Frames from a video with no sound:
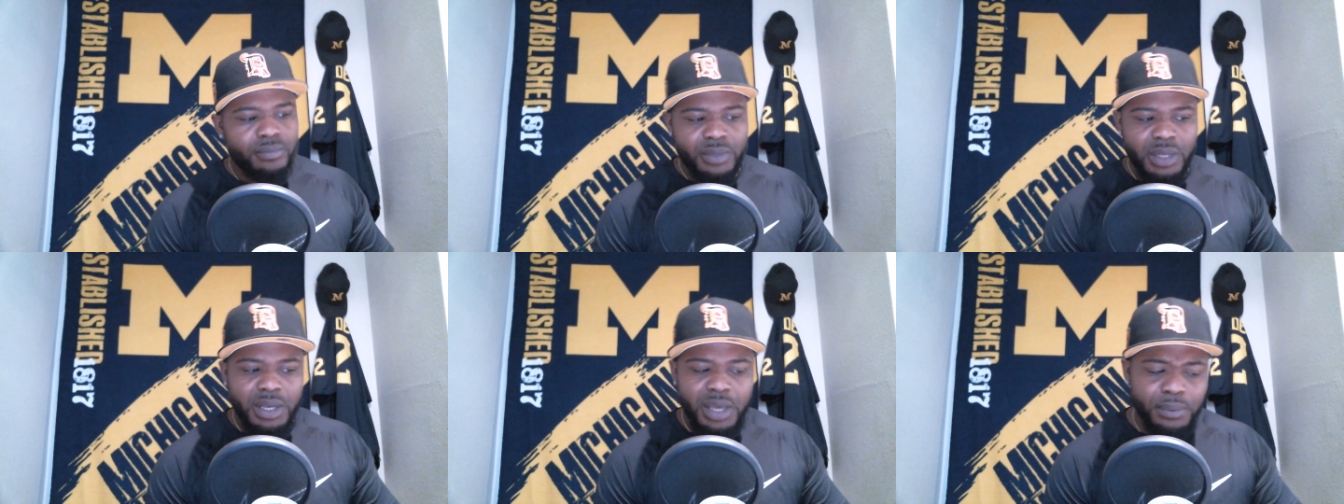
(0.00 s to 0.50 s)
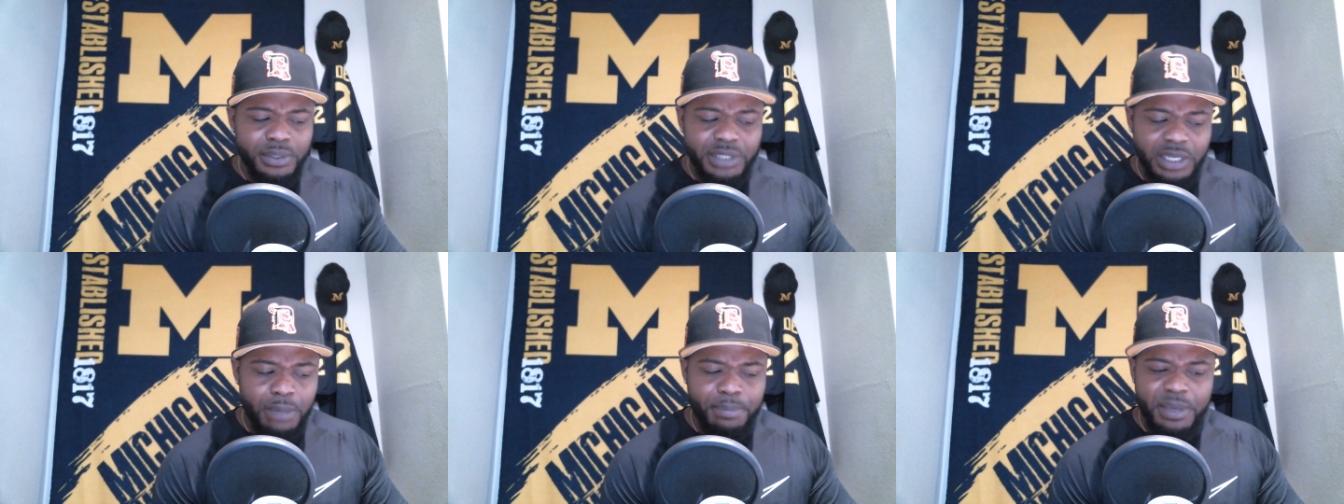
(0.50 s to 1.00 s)
He was in
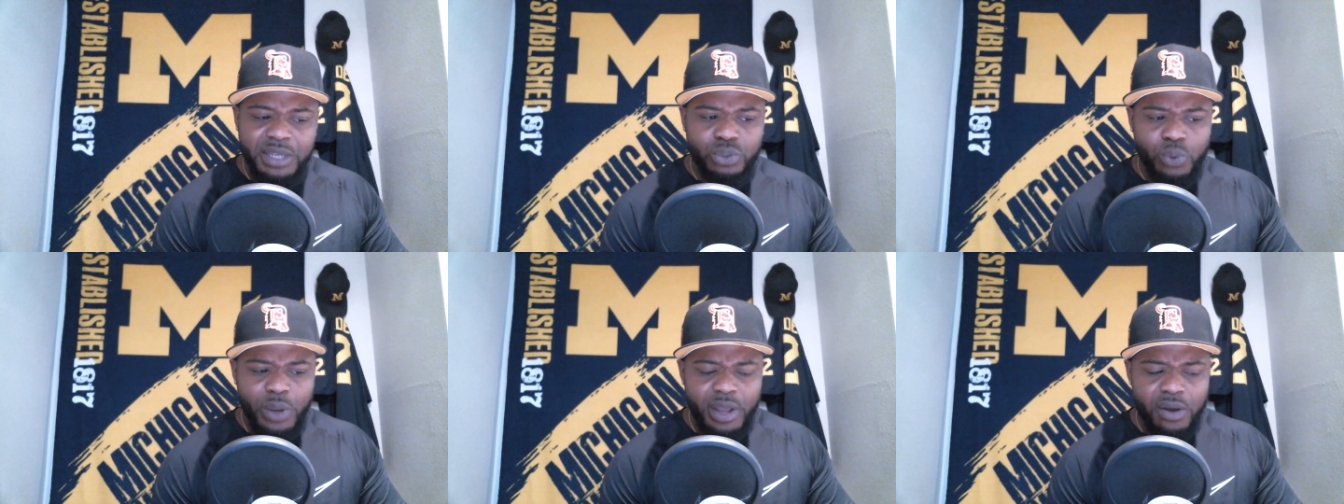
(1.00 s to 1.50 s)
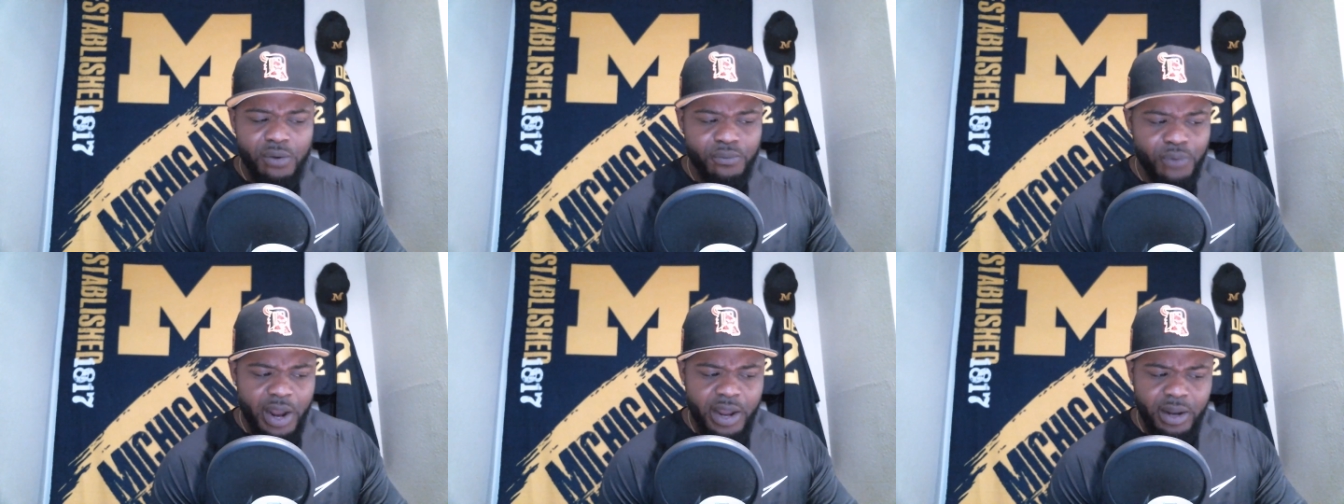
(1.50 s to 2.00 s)
the Big 12,
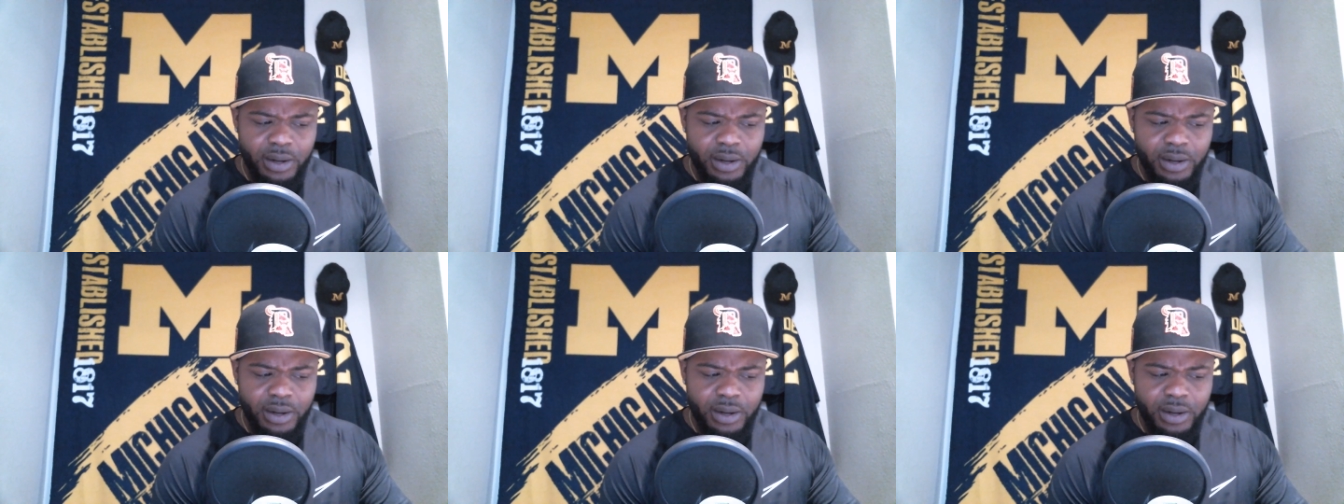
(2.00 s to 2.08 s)
right?